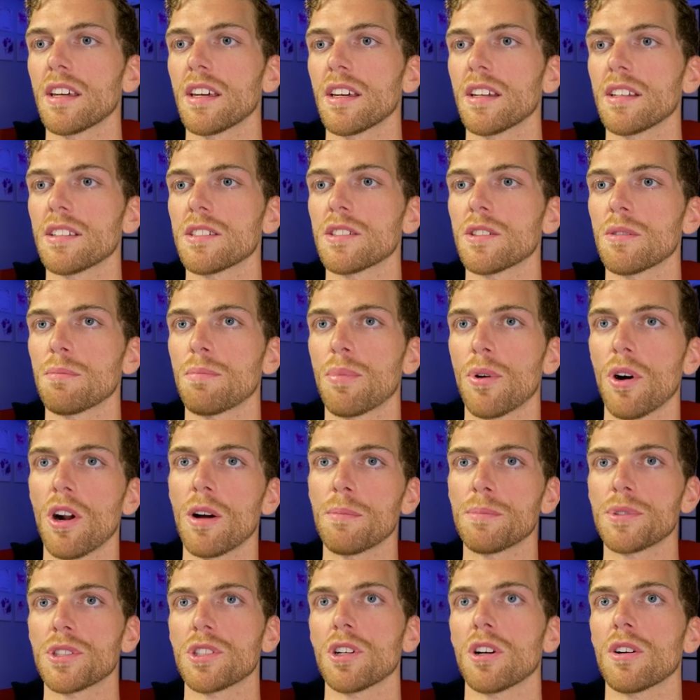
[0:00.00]
it's
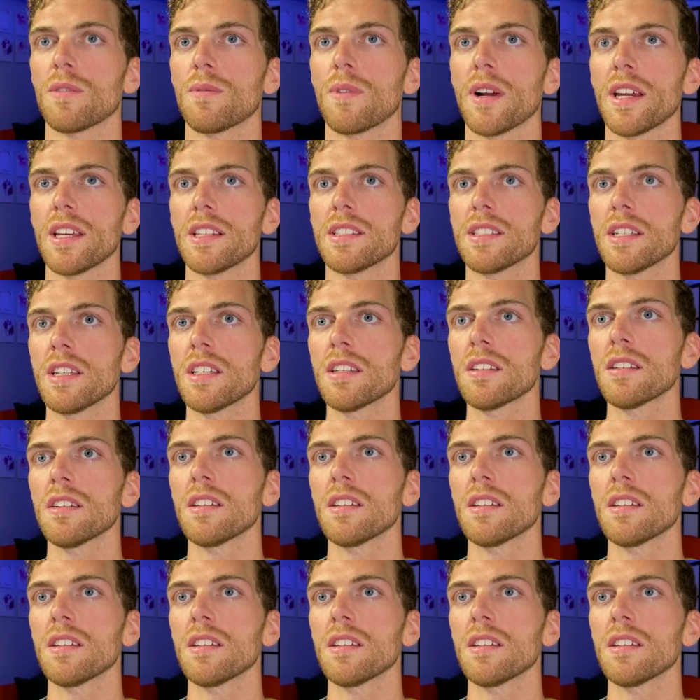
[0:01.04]
props.rating.